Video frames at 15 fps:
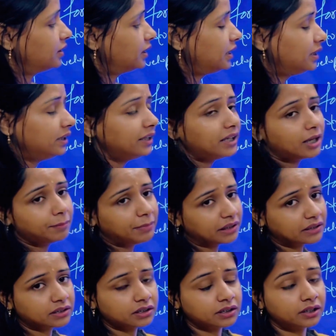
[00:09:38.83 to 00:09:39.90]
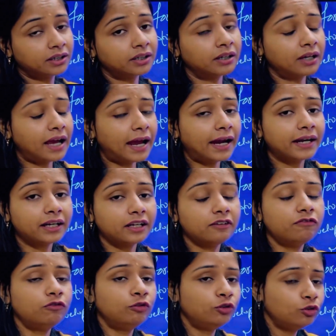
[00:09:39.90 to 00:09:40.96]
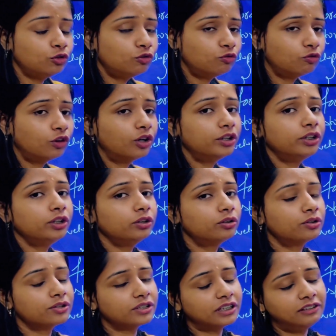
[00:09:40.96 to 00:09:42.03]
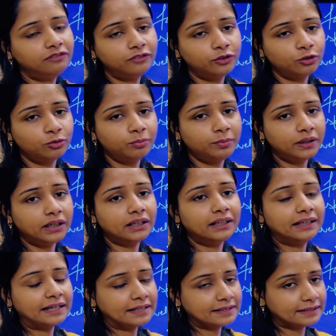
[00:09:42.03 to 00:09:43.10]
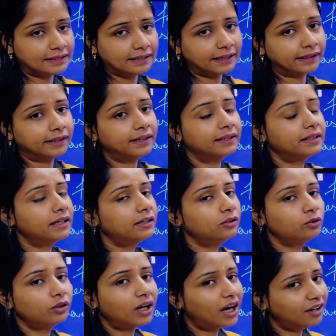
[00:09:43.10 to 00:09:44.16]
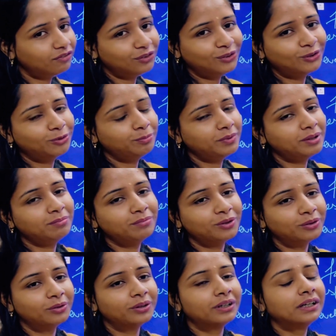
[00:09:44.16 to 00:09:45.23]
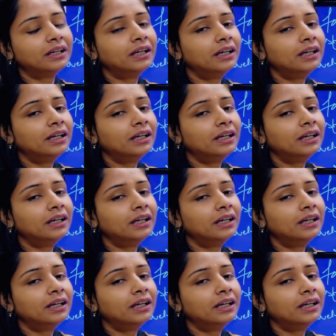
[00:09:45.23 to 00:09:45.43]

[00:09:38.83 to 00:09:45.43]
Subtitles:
in the apex trigger, and if you want yourself to be get selected, then you have to be more